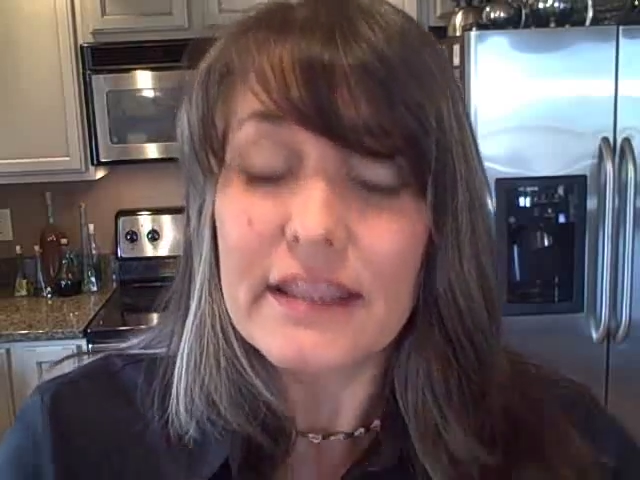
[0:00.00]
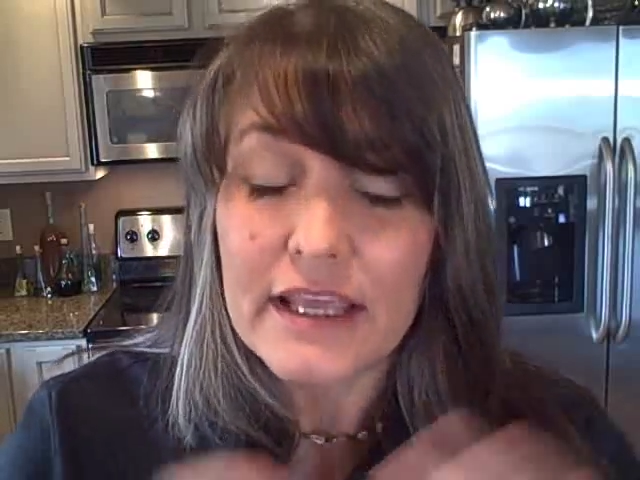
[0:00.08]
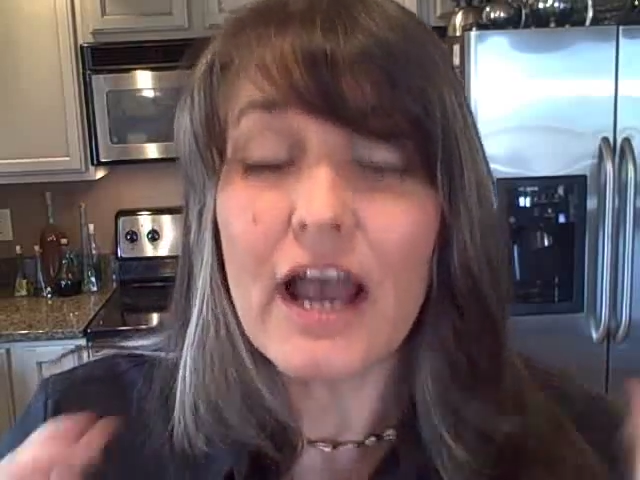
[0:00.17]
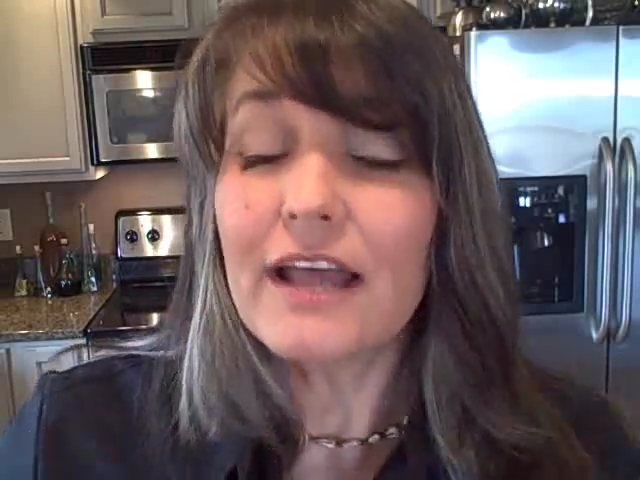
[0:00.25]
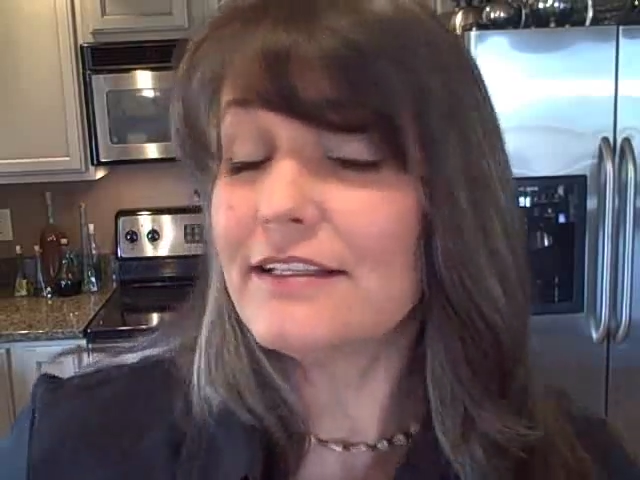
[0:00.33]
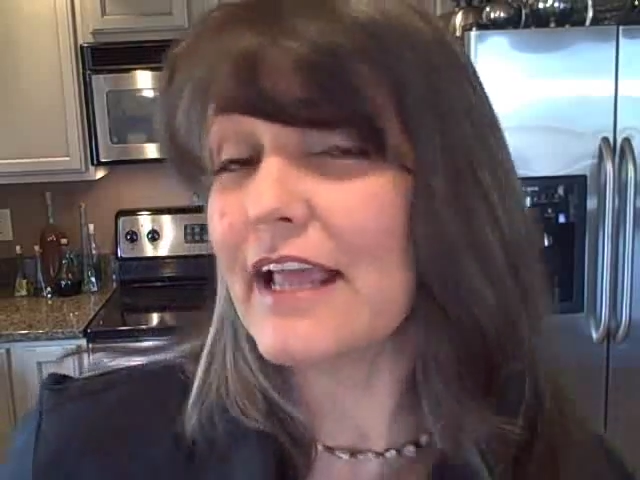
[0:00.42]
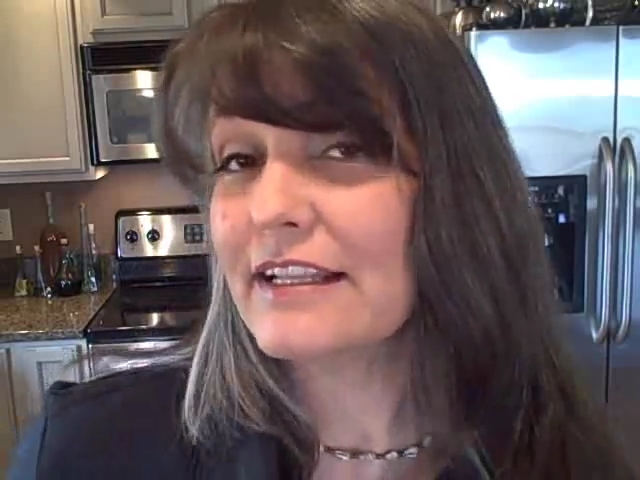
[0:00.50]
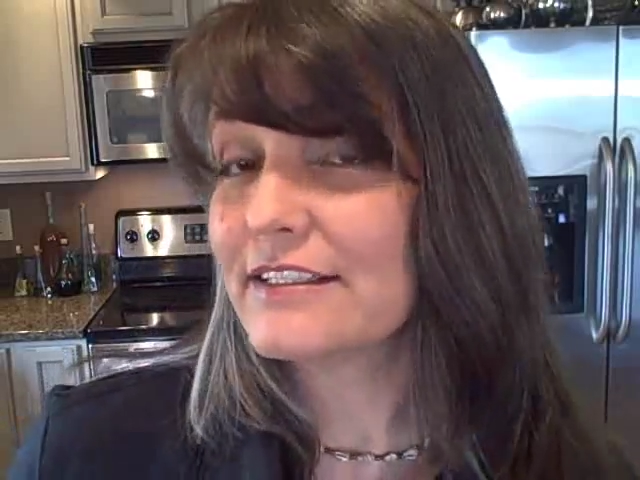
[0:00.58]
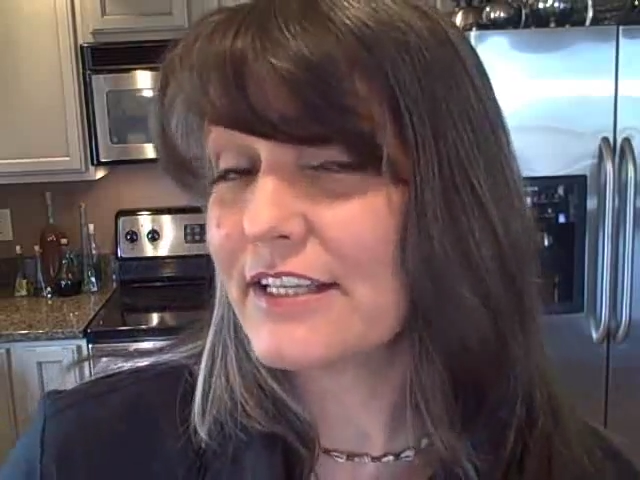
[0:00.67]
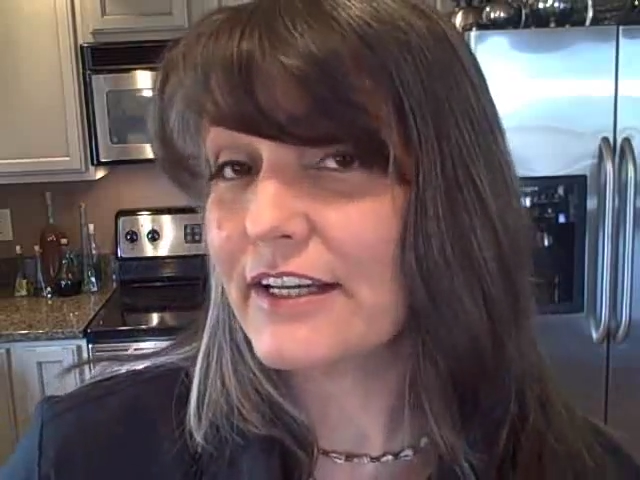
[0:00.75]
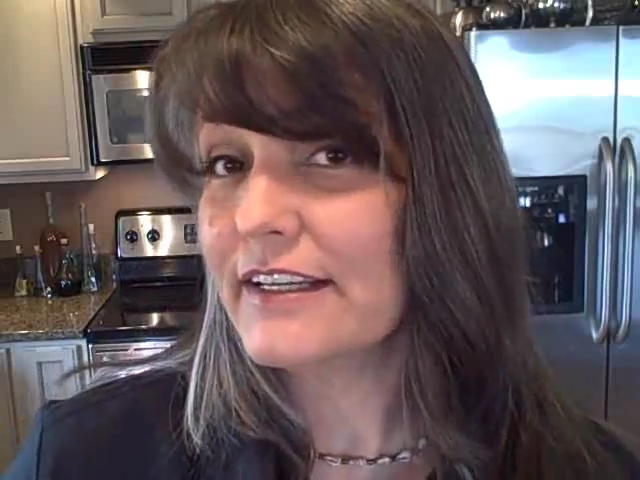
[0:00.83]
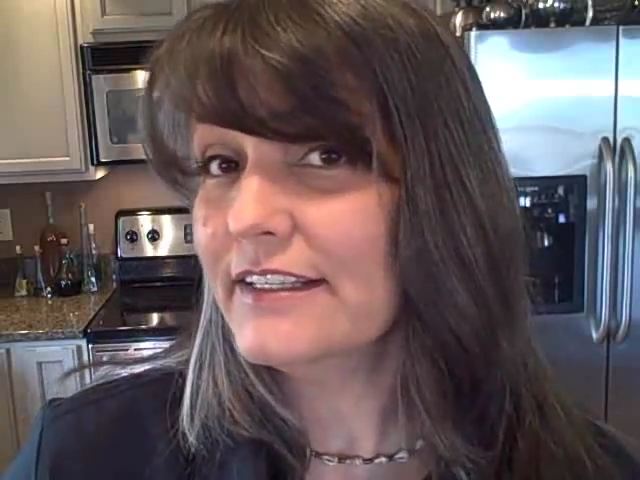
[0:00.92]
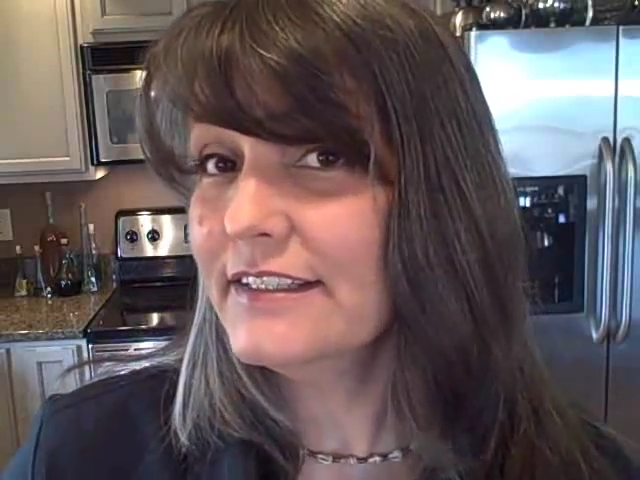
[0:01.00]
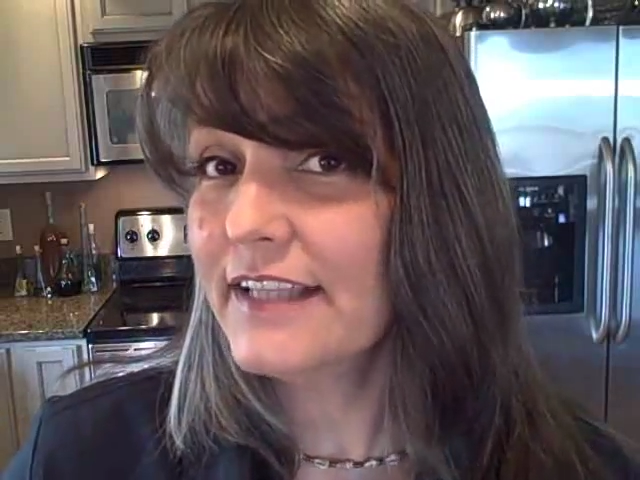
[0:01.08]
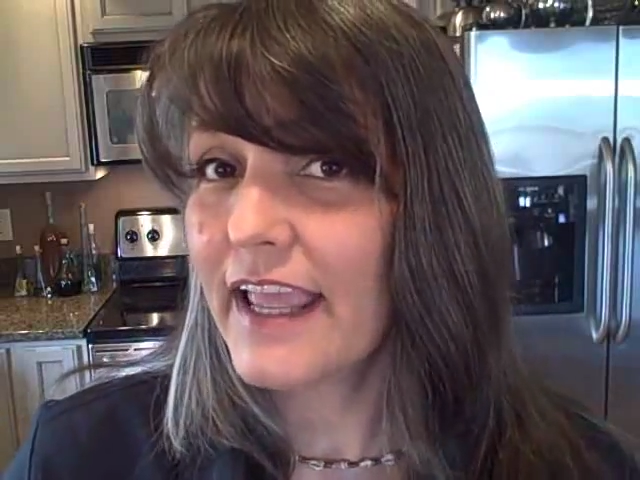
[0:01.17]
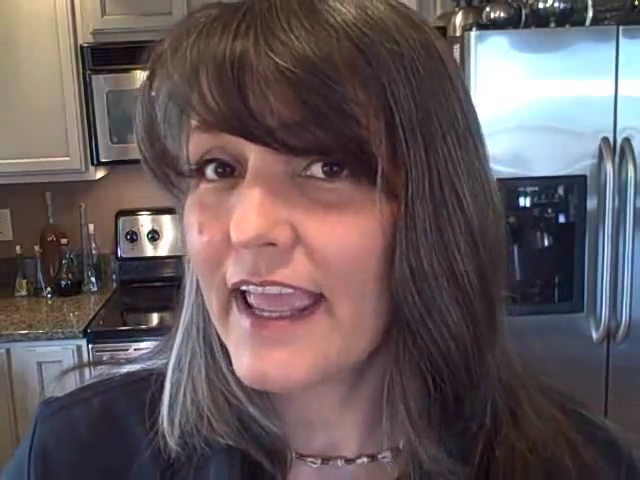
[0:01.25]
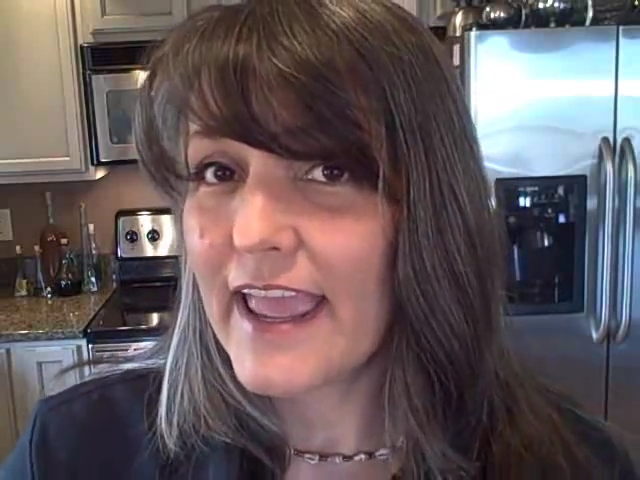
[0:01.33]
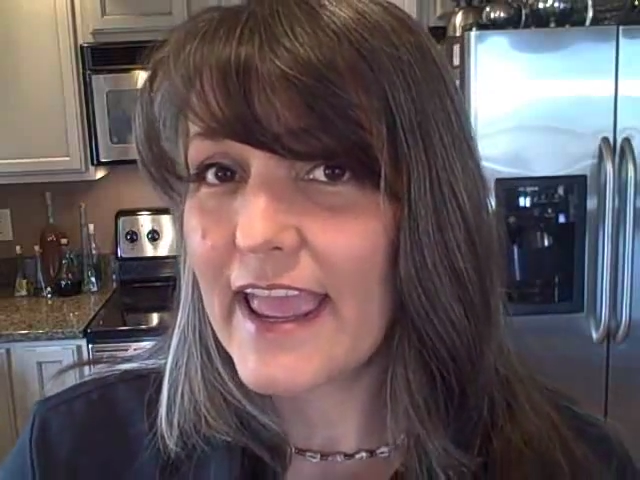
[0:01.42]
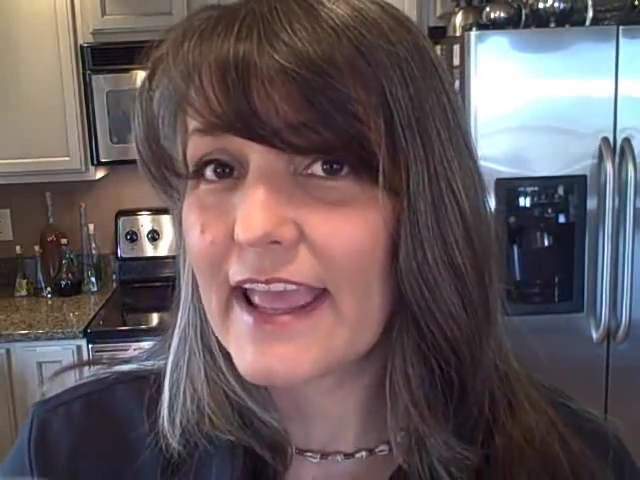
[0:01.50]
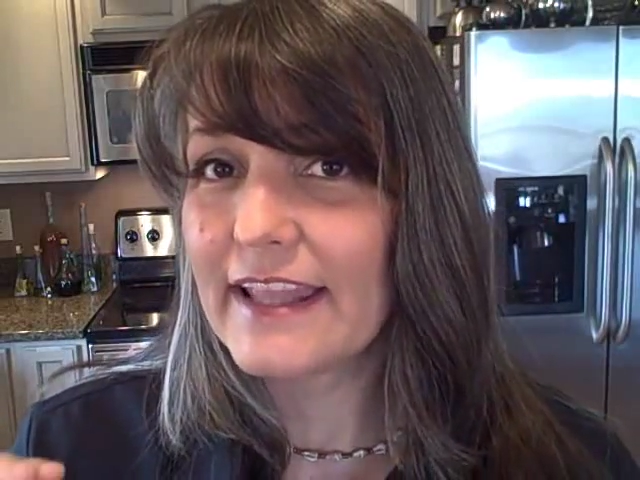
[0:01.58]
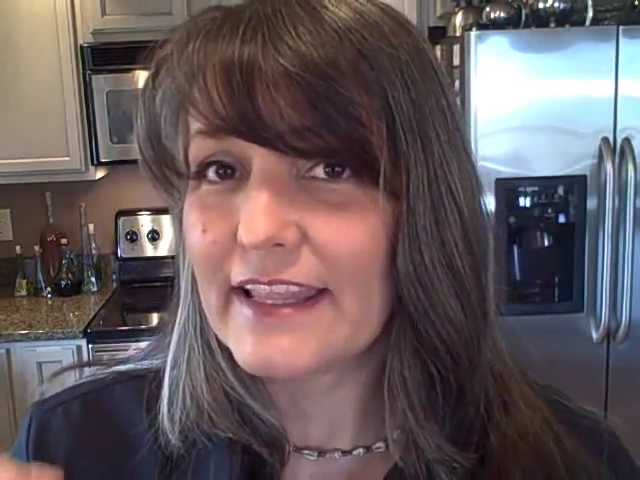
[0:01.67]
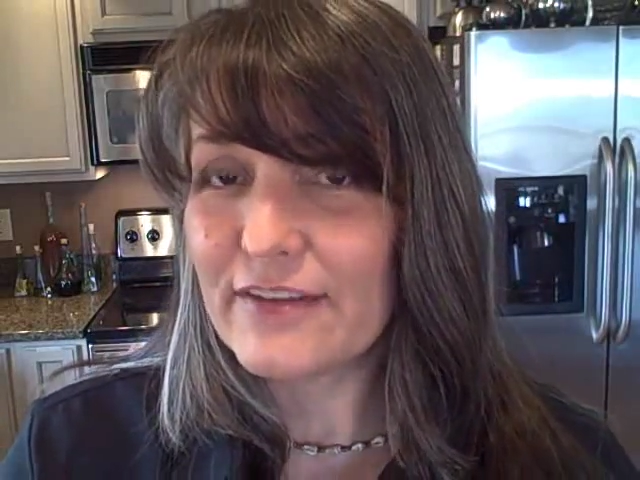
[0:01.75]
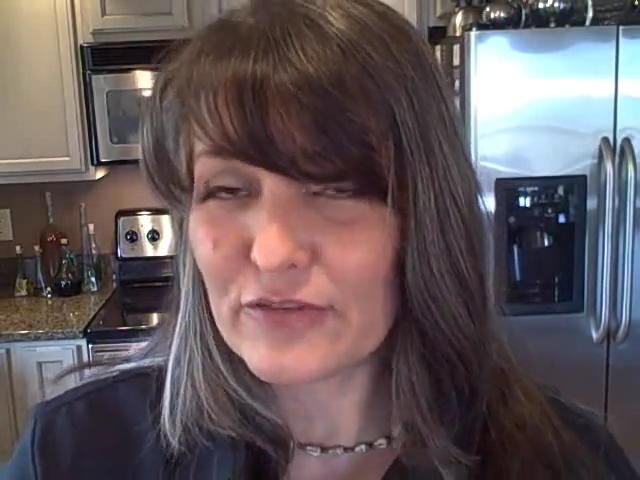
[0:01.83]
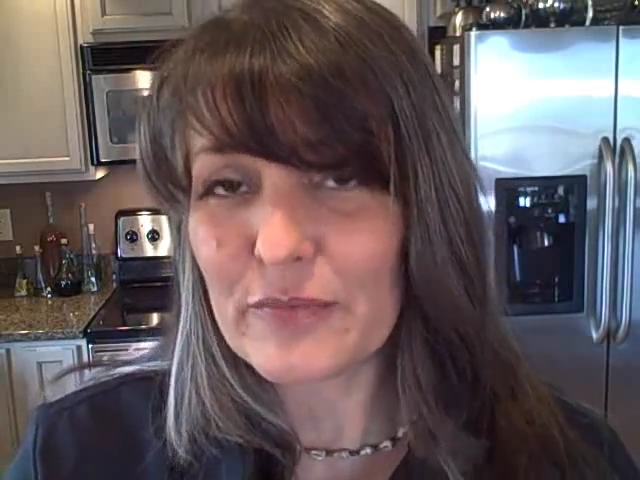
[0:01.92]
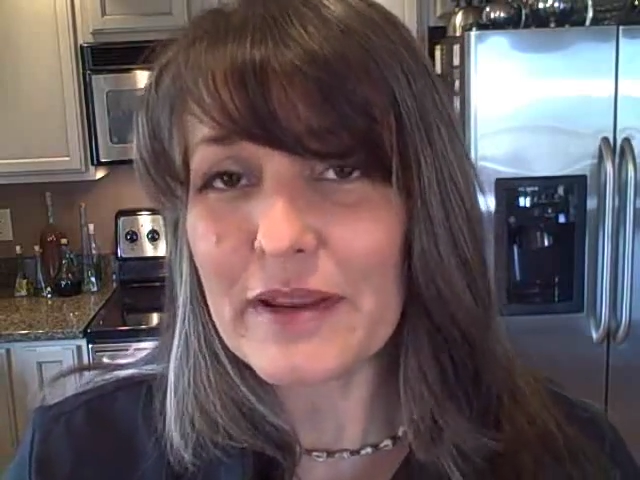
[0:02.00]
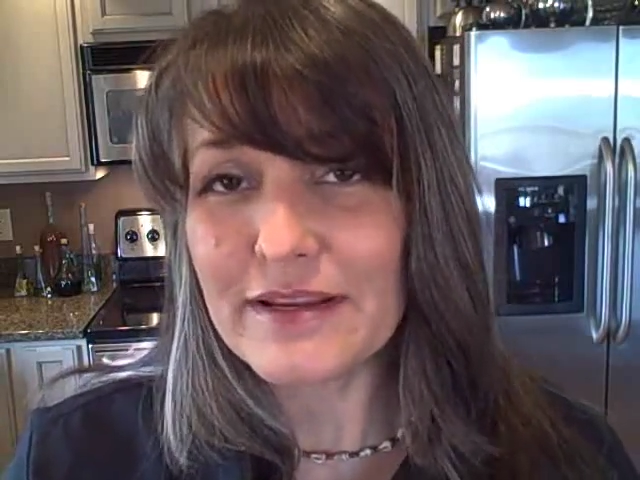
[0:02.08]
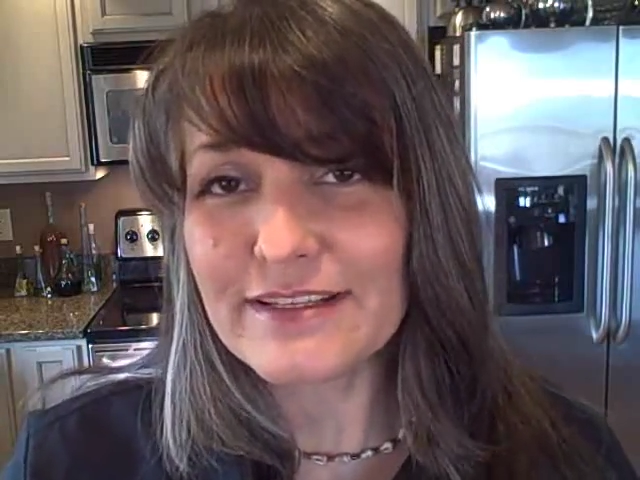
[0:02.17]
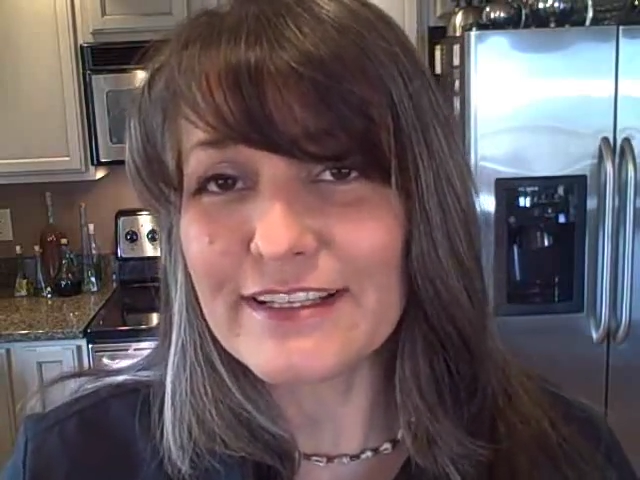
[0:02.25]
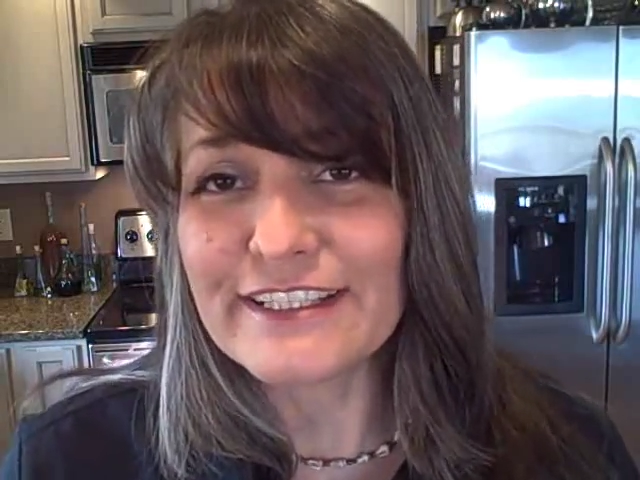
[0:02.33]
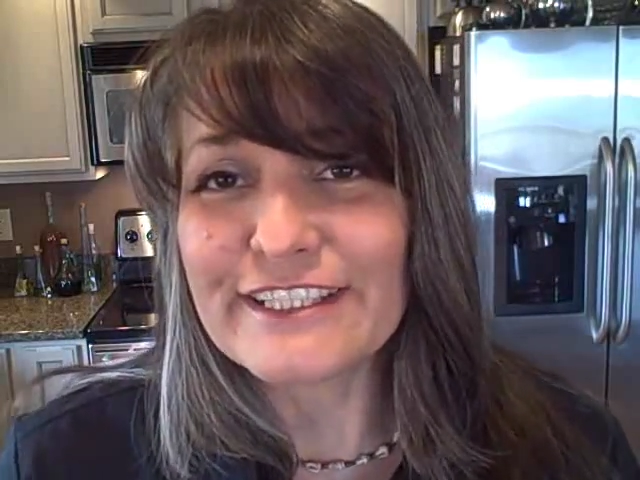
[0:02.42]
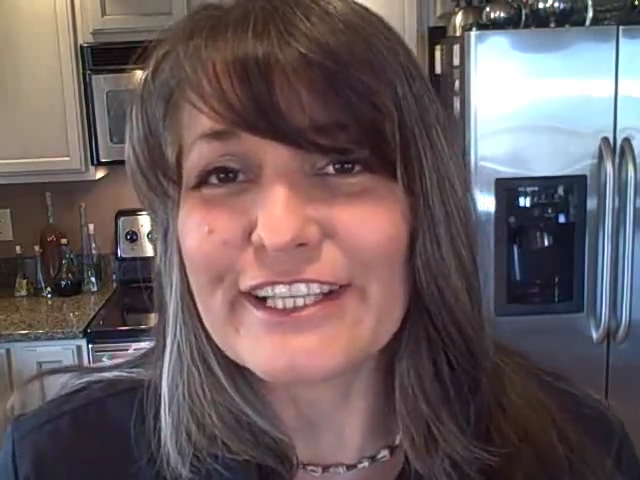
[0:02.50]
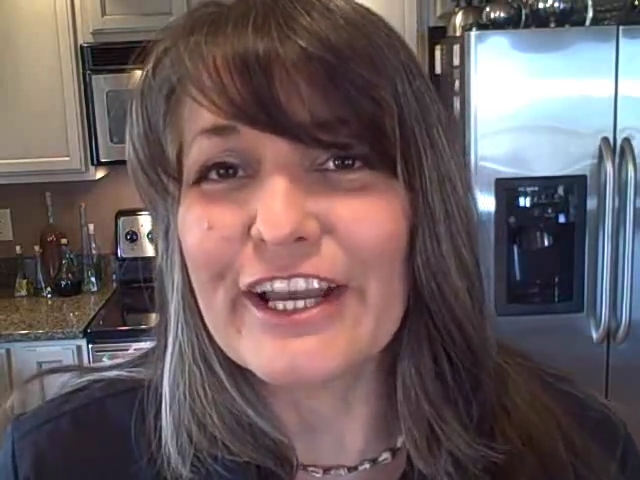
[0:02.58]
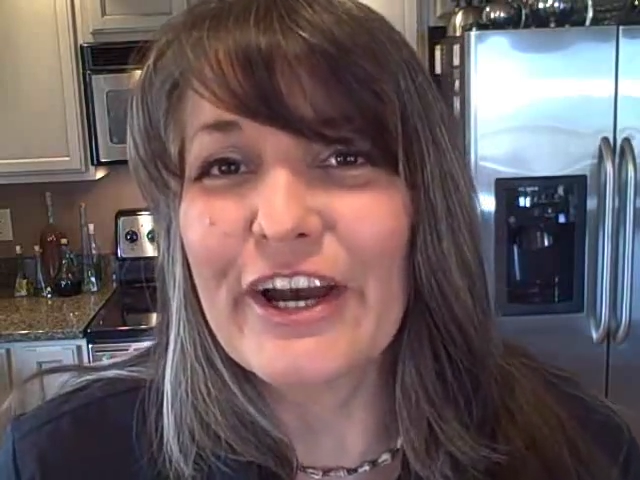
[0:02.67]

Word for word: the content's good and the information's